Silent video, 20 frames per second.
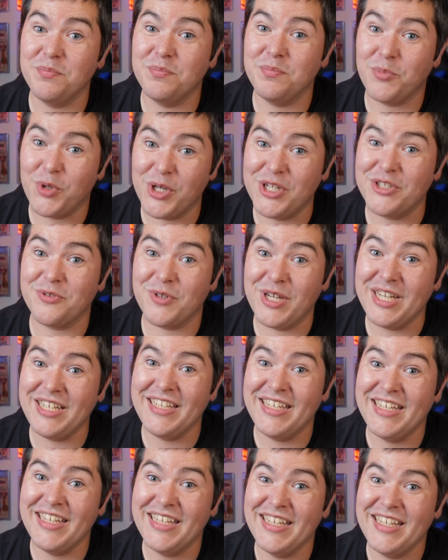pre-screen
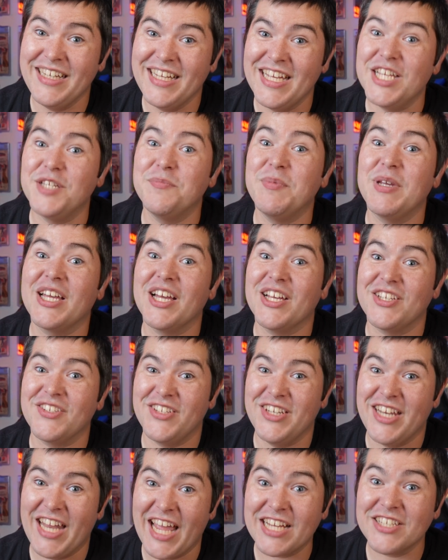is
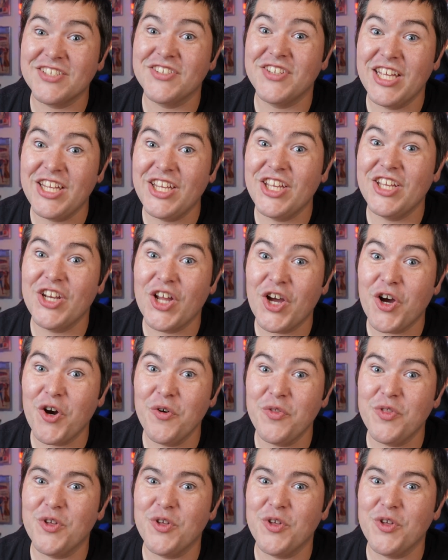because next thing you know,